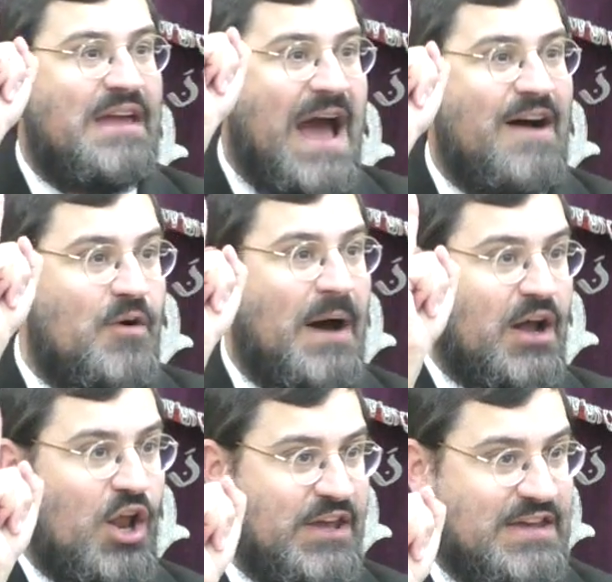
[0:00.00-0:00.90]
you have a
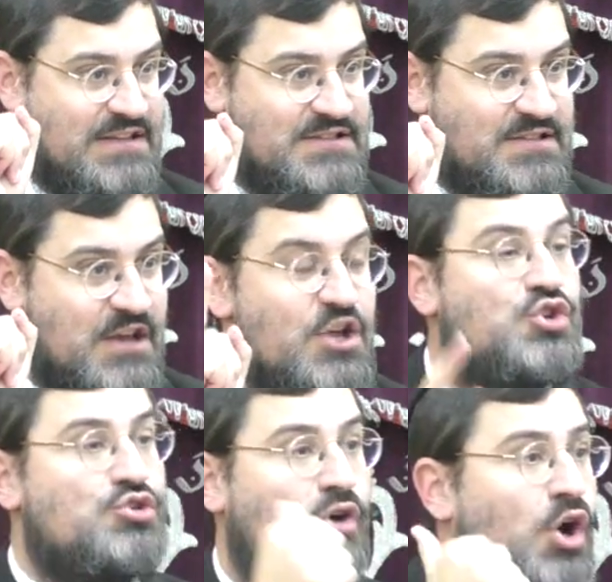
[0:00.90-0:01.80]
machlokes,
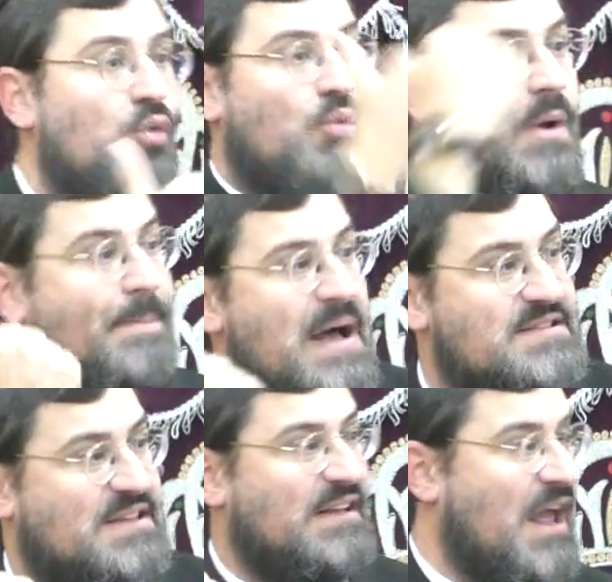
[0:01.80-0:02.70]
true, we
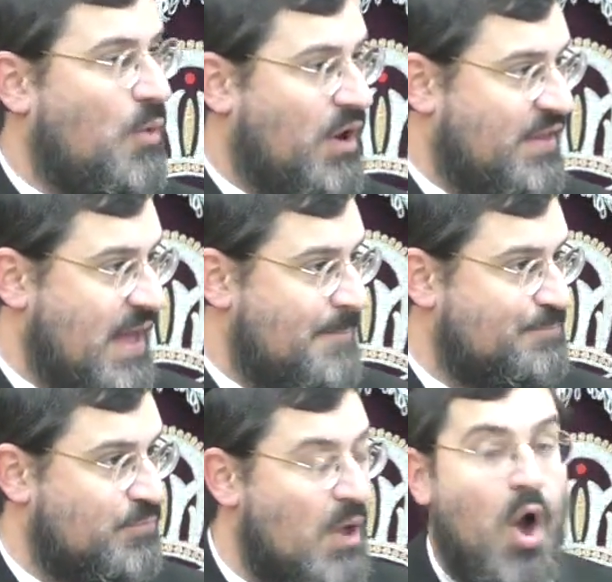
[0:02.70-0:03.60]
paskin like one of them.
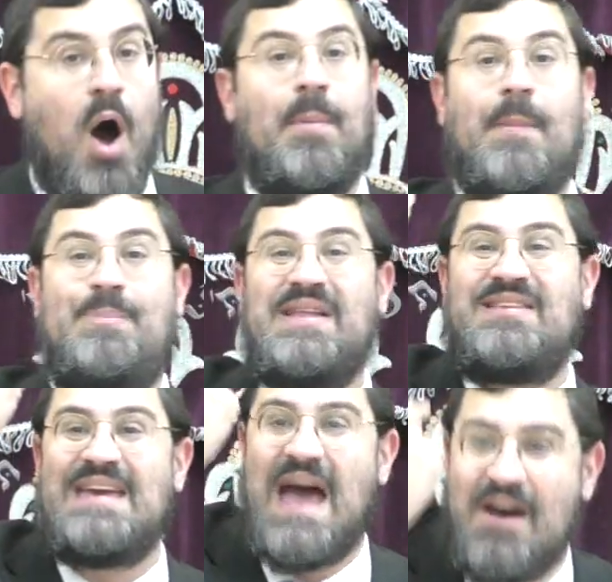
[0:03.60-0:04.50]
Oh, but
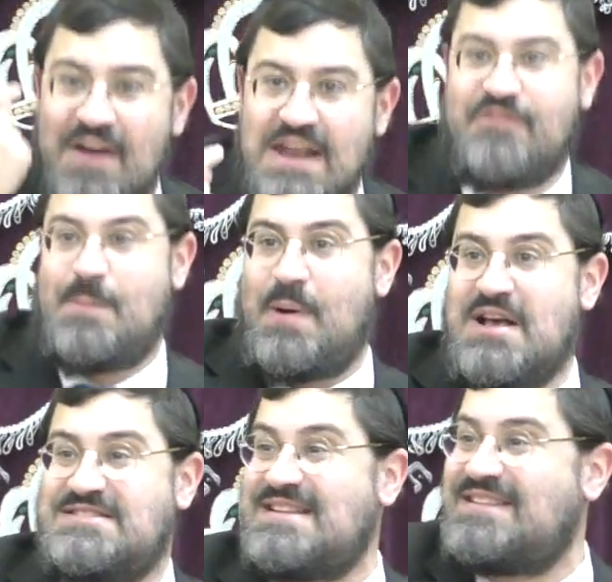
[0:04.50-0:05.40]
b'di eved, if a
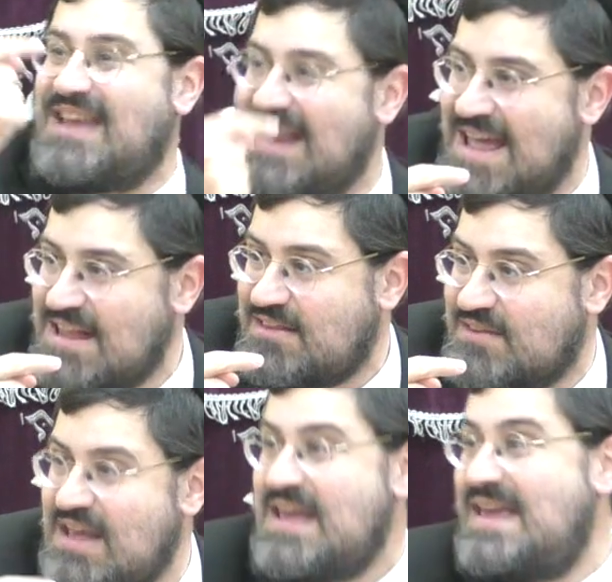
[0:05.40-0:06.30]
person did
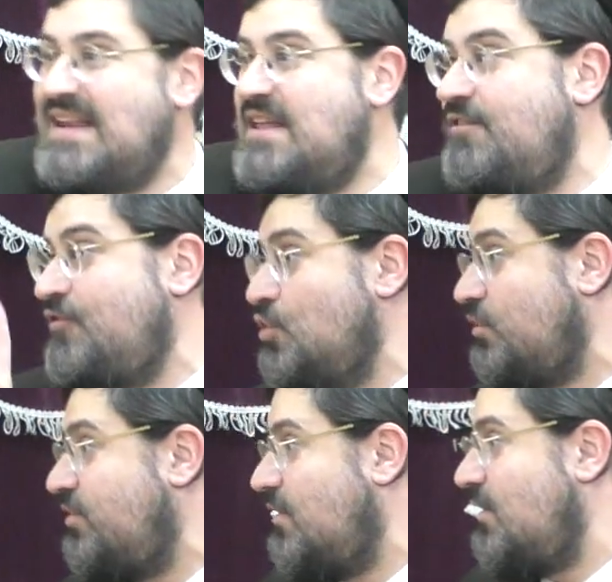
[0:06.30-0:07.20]
it, he can eat the
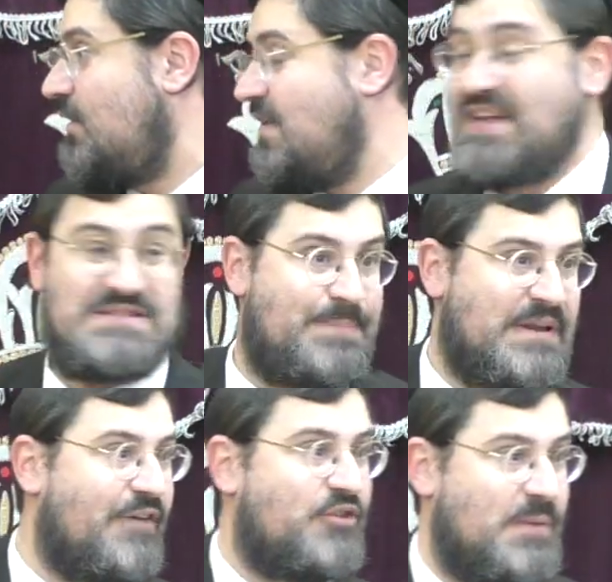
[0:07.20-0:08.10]
food. Now that's a big
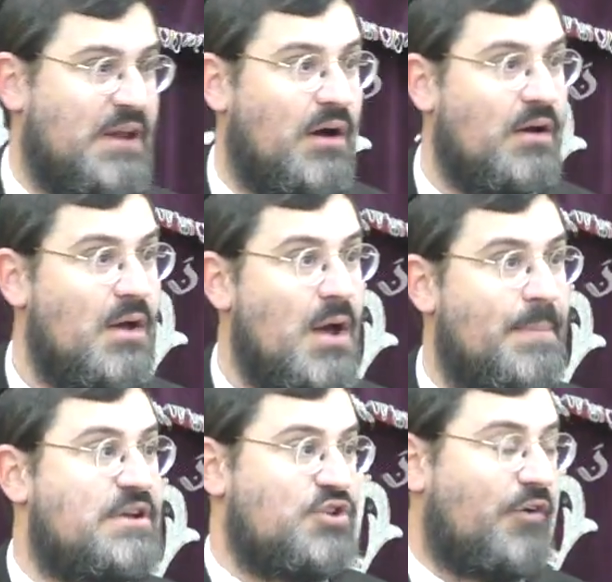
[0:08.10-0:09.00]
enough gemina,
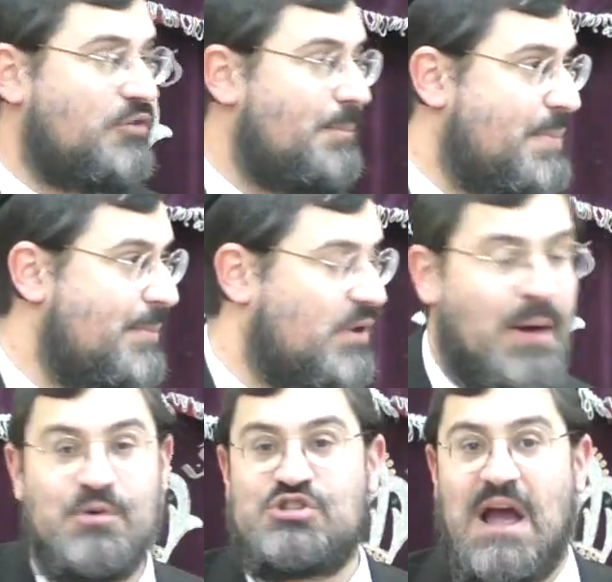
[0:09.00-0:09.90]
because often people
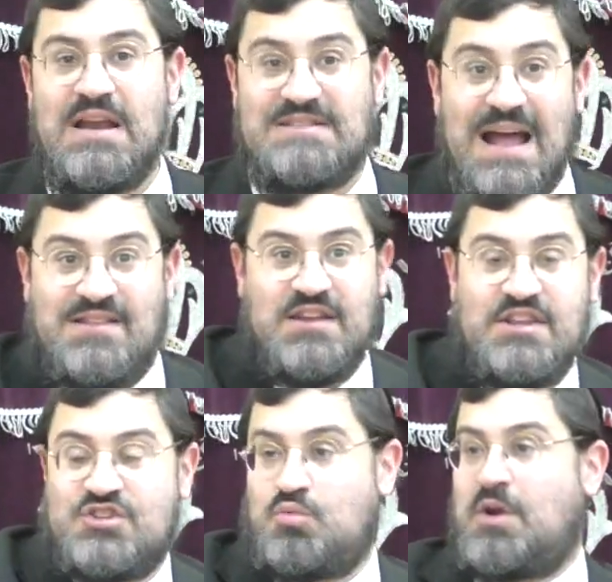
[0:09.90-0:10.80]
come with shilas. I did
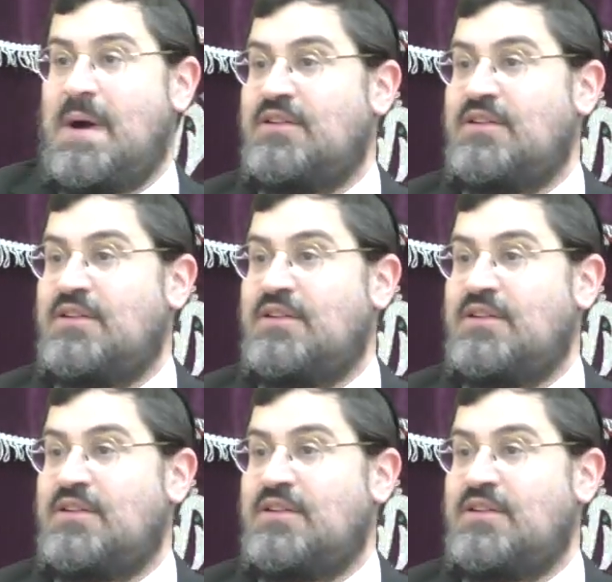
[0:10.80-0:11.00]
this. What do I